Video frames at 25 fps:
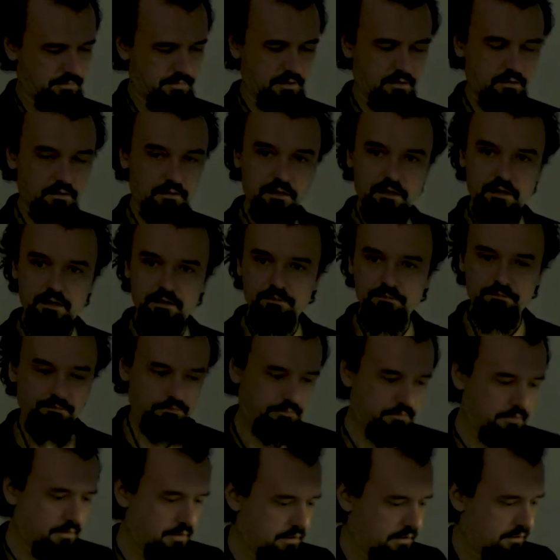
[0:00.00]
All right,
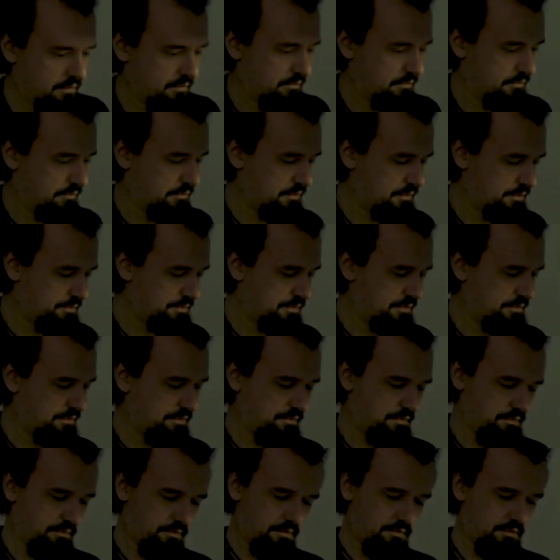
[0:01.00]
whoops,
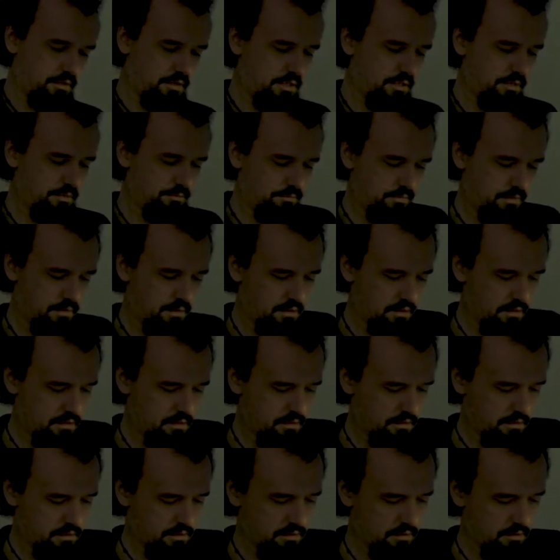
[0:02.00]
okay,
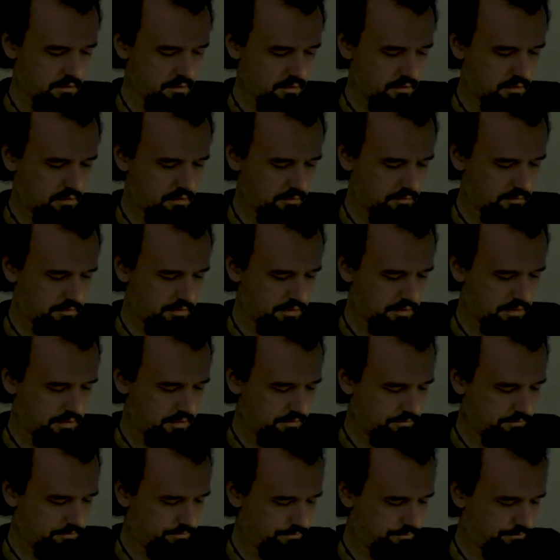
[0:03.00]
almost there.
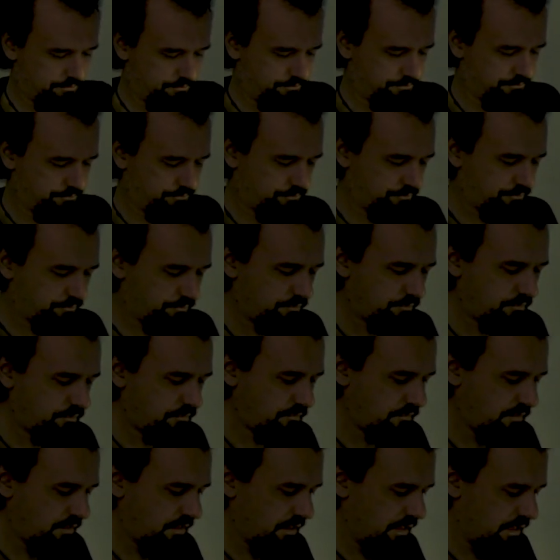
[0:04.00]

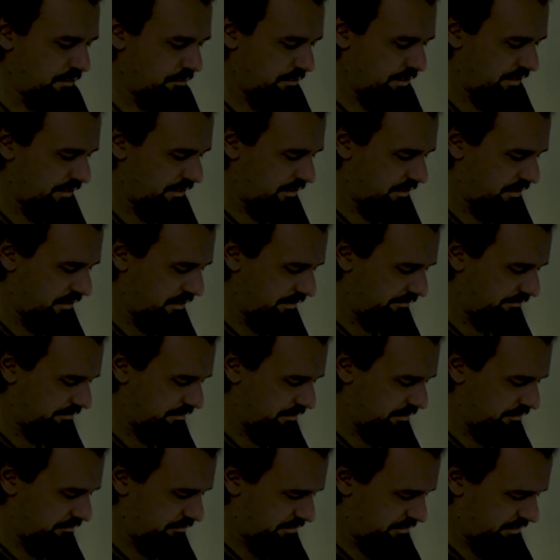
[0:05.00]
Now what I'm gonna have to
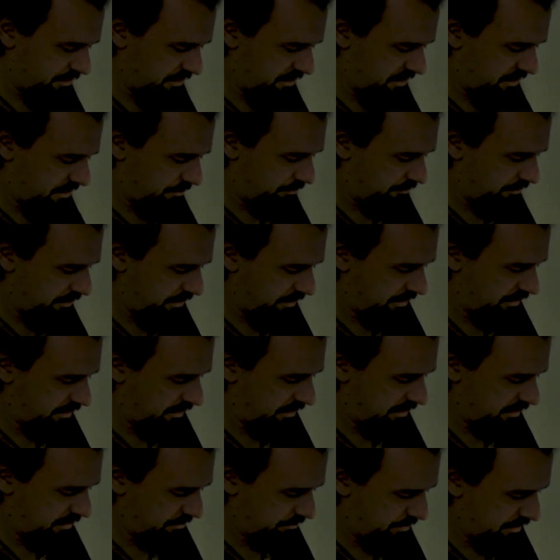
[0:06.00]
do is just separate
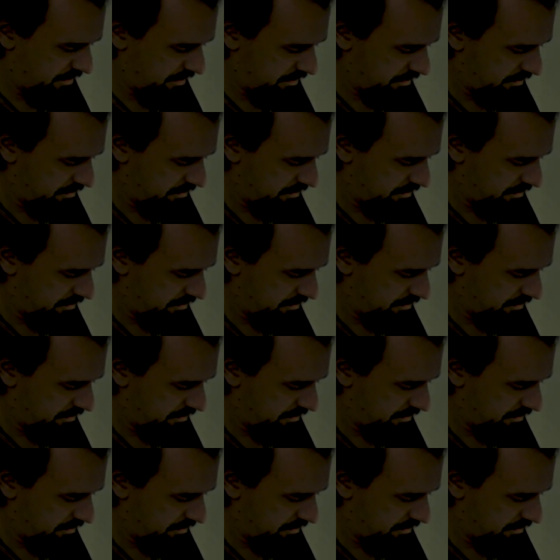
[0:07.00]
these a bit,